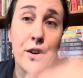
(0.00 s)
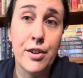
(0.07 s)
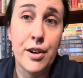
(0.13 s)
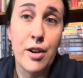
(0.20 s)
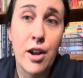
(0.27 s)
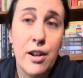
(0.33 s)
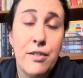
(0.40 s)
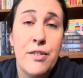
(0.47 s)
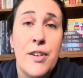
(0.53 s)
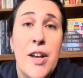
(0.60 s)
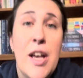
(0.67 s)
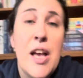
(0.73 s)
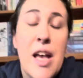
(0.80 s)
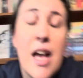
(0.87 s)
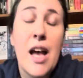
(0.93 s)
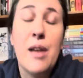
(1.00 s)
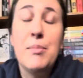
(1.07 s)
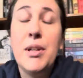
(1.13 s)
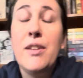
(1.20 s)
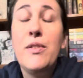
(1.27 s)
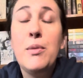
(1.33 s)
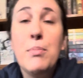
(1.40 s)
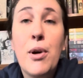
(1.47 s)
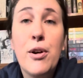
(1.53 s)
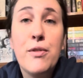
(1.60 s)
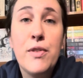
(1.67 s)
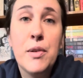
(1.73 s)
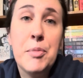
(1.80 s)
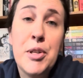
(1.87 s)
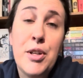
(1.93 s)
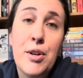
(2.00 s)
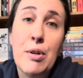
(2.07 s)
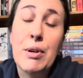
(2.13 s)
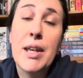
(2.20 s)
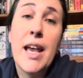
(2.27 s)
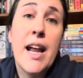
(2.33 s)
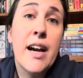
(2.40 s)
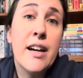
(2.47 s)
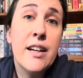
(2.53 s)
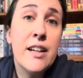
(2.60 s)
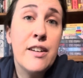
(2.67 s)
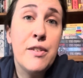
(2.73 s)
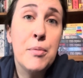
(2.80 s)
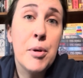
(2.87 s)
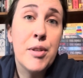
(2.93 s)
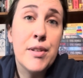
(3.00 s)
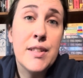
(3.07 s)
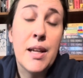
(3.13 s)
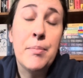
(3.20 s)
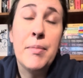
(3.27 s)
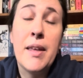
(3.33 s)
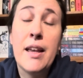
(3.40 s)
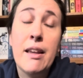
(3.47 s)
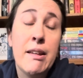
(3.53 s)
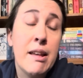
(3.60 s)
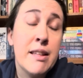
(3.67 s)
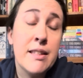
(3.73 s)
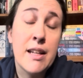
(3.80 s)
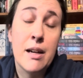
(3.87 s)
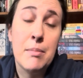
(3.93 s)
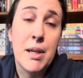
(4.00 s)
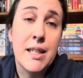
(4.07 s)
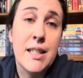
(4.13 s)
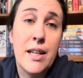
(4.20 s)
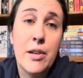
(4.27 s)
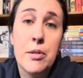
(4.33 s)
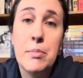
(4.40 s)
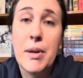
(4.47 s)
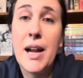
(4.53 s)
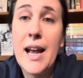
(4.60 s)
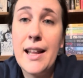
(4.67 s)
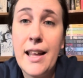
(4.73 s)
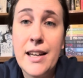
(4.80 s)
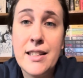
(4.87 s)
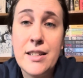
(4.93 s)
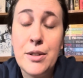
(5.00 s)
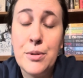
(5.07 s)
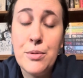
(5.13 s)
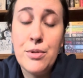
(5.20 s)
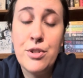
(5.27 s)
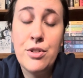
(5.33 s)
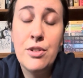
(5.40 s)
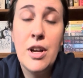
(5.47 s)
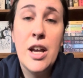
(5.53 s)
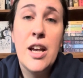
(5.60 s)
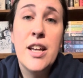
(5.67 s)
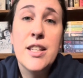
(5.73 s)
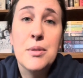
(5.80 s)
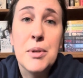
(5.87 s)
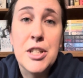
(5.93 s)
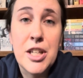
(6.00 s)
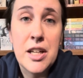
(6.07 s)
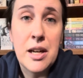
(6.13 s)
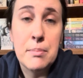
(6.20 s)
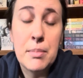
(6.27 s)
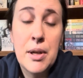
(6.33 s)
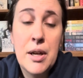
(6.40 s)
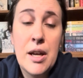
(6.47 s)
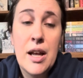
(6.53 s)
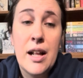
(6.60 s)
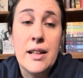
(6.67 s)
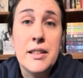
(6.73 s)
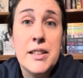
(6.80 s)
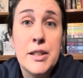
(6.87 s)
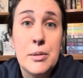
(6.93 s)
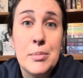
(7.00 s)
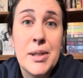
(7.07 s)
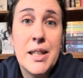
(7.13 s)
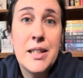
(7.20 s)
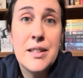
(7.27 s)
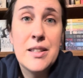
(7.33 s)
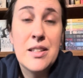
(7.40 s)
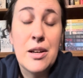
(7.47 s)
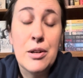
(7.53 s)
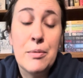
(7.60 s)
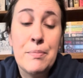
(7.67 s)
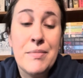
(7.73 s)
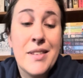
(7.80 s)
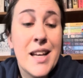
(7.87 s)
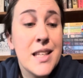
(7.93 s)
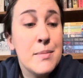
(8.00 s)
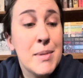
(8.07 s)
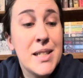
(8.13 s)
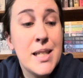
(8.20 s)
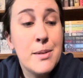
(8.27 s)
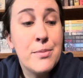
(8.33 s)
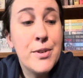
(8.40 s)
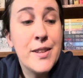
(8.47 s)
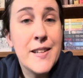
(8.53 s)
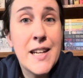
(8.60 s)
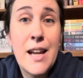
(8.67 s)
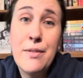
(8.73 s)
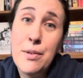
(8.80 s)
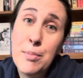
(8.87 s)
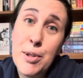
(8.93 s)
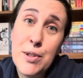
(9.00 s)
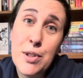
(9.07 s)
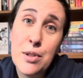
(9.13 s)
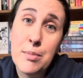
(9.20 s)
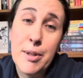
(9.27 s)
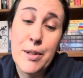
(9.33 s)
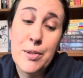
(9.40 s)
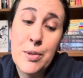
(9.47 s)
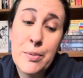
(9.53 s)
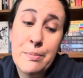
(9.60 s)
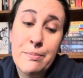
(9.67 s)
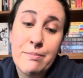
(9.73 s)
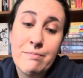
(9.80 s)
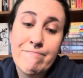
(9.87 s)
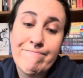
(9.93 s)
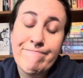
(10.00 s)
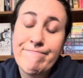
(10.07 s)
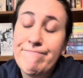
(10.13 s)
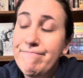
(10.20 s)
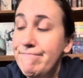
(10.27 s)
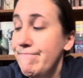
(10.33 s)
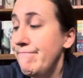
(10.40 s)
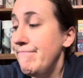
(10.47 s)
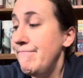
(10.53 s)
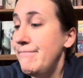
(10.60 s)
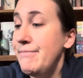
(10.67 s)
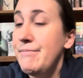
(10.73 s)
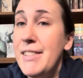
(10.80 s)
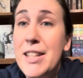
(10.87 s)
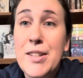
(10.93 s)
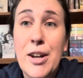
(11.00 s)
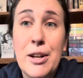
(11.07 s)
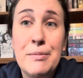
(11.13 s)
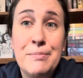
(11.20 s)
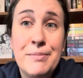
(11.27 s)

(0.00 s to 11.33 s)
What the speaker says: and off. I mean, if you bulk film and you don't care if you wear the same thing, it's not a big deal, but I like to switch it up a little bit. So that's my tip for the day for BookTubers. That's all.